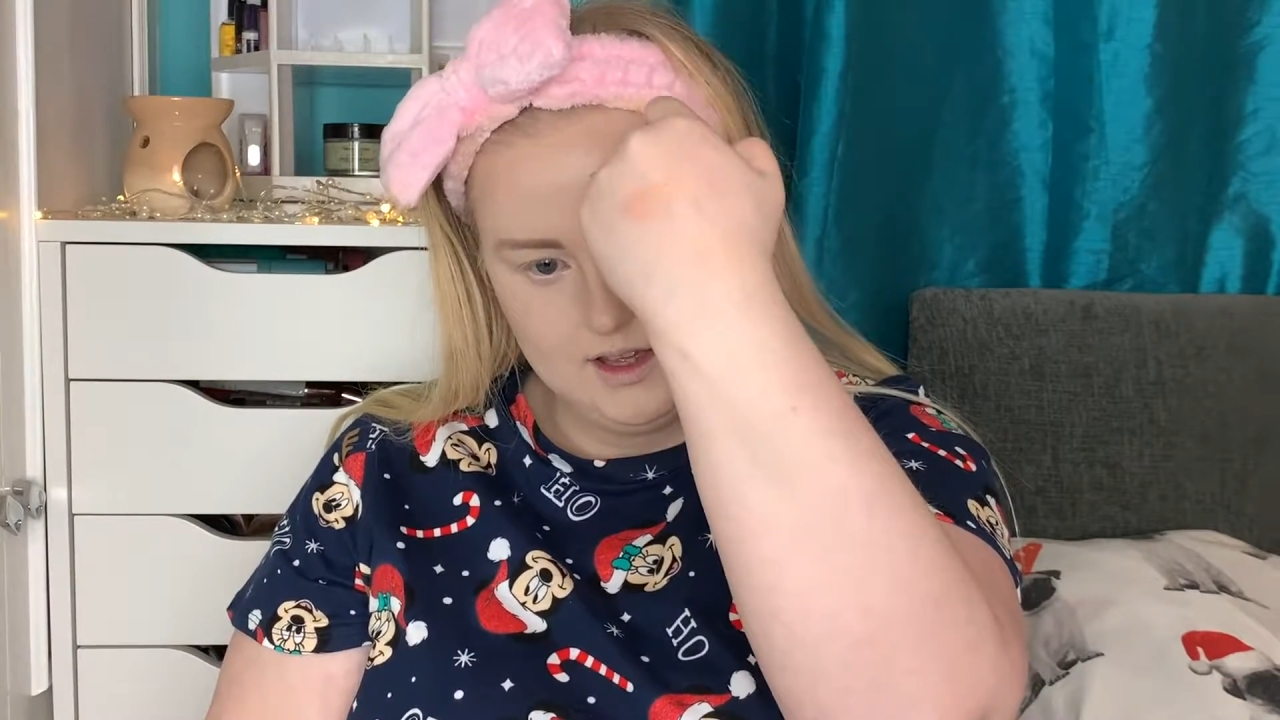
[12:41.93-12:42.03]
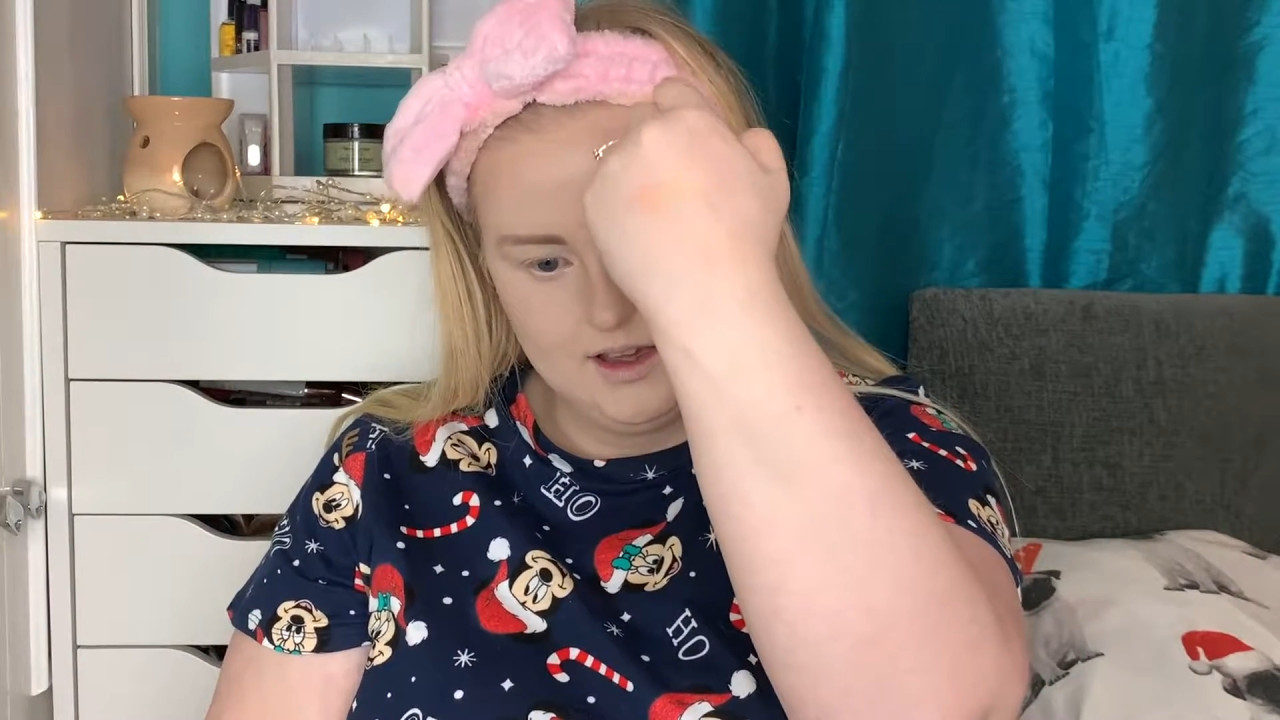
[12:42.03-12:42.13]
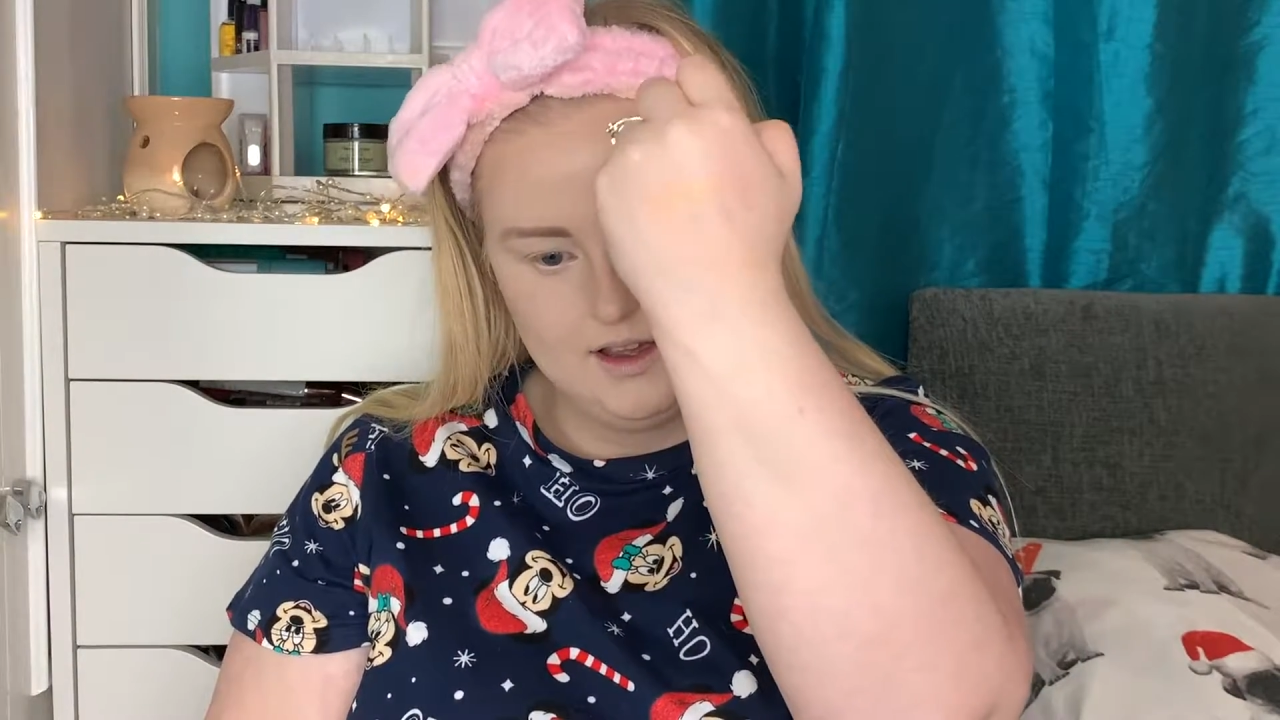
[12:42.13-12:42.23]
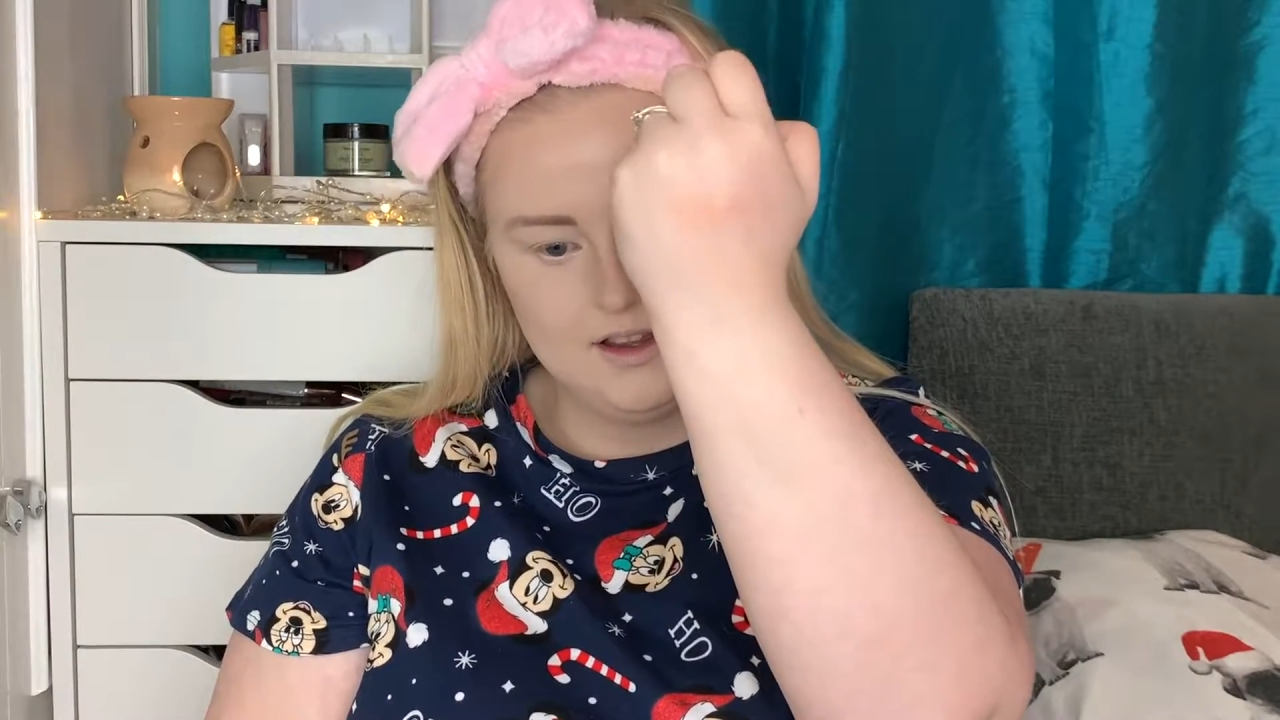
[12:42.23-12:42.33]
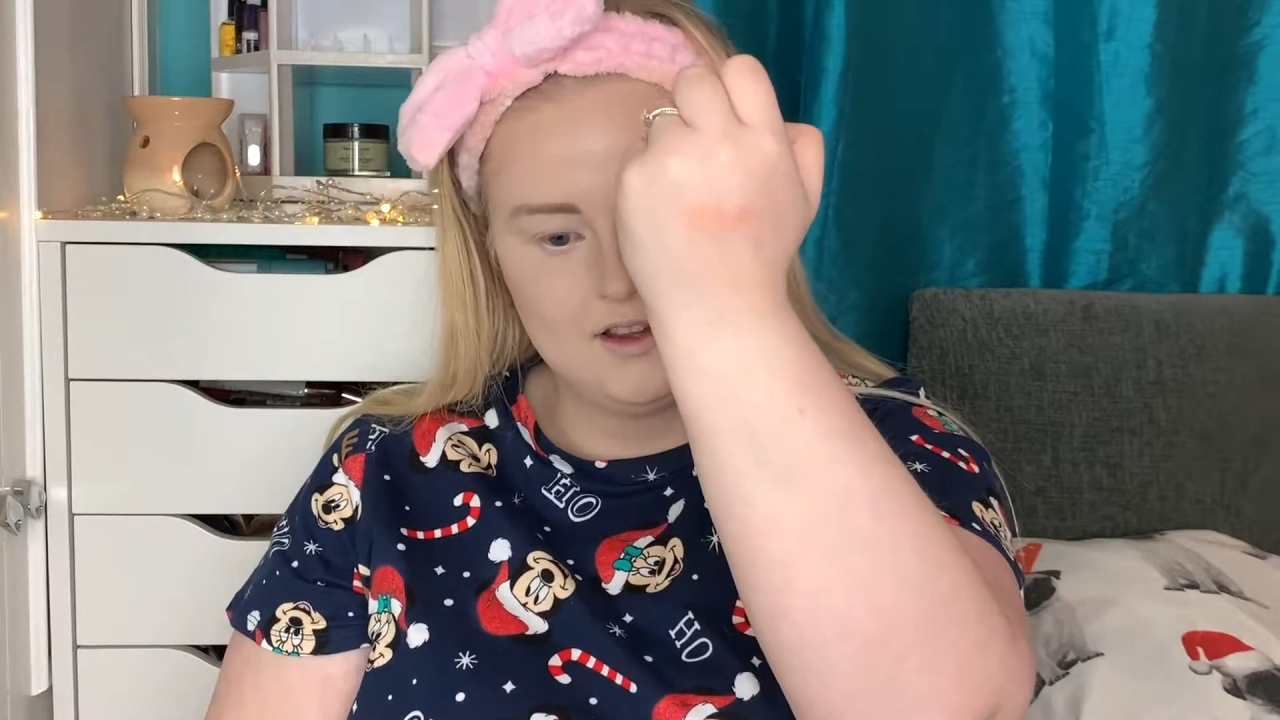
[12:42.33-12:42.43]

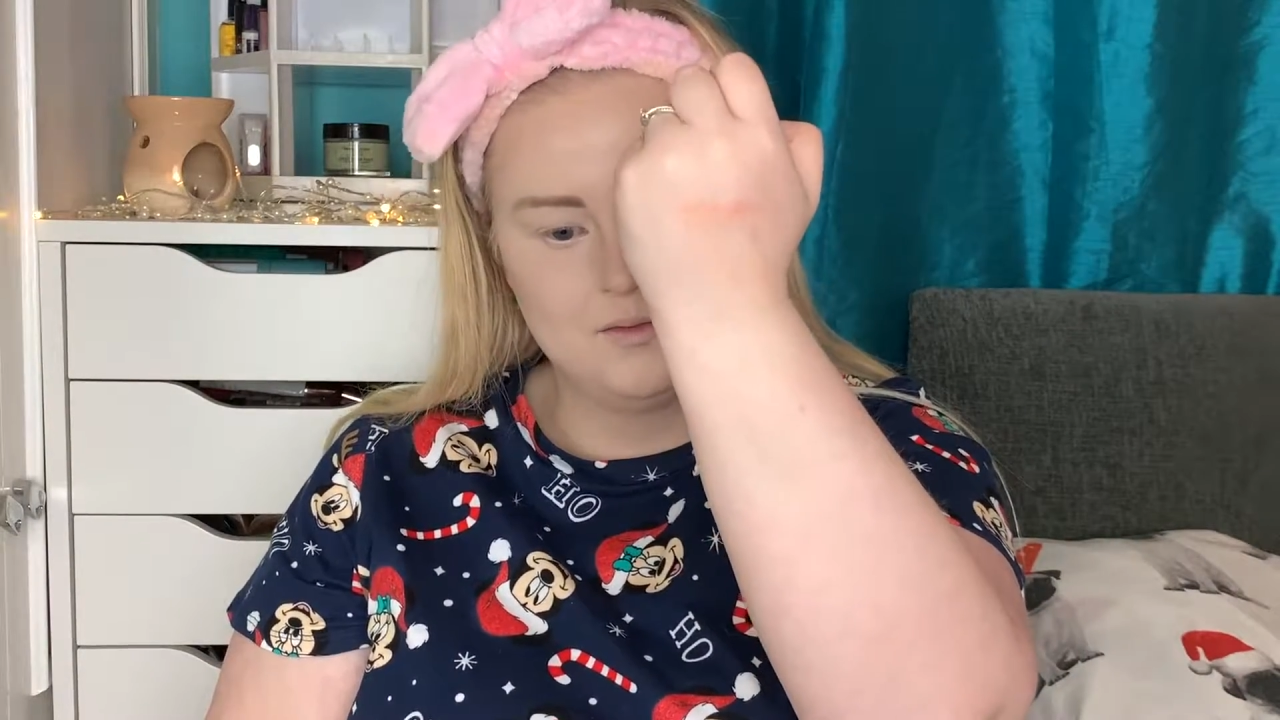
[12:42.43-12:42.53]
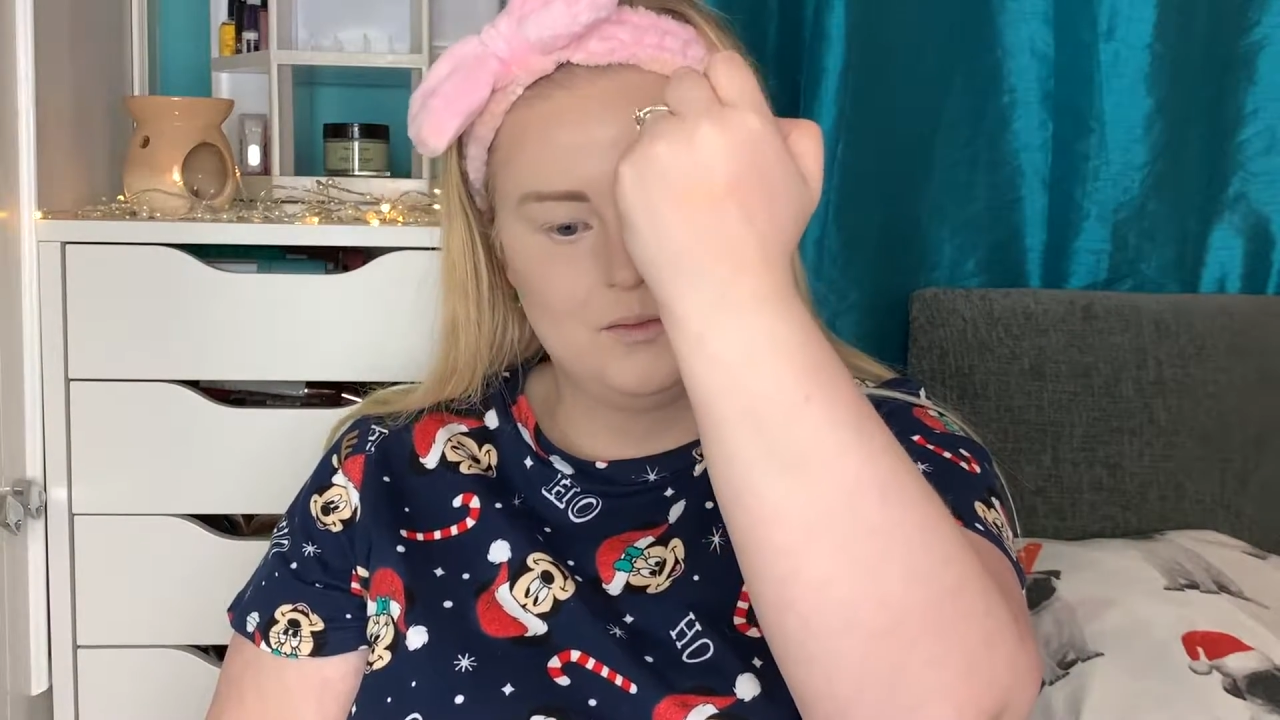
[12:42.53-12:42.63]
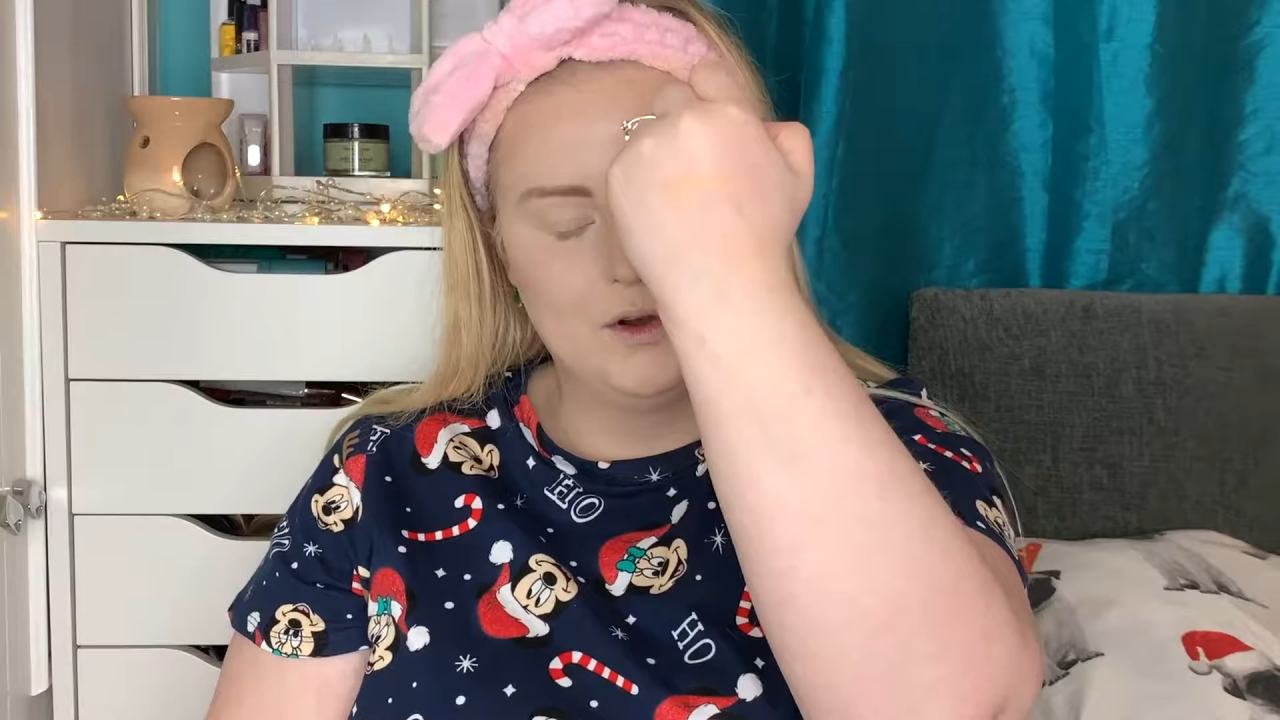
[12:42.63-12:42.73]
like,